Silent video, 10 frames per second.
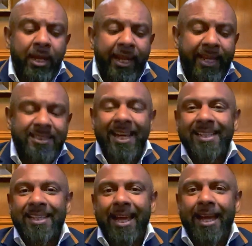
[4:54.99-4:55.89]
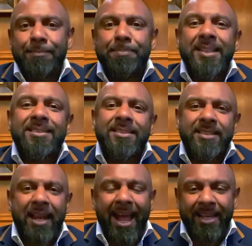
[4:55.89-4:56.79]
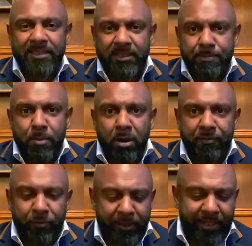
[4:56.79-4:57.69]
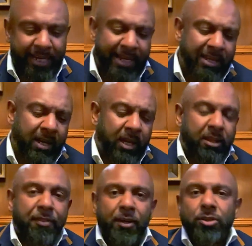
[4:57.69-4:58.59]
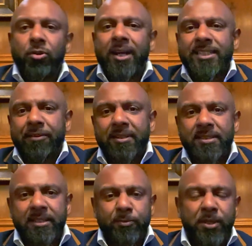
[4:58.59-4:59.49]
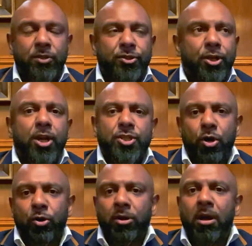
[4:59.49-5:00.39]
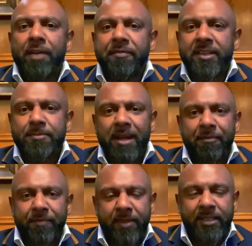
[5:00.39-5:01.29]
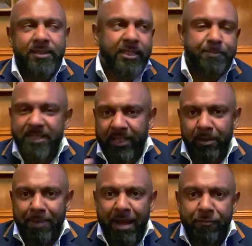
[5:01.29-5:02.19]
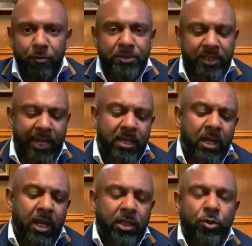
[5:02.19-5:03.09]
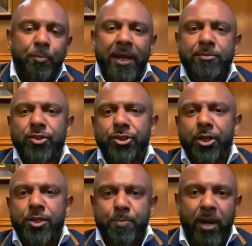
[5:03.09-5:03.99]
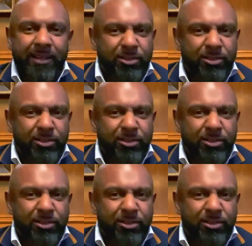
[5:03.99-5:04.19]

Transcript: it's a business that has demand for it, okay? The third criteria is this: when you search online for these particular platforms, okay, you'll be able to search by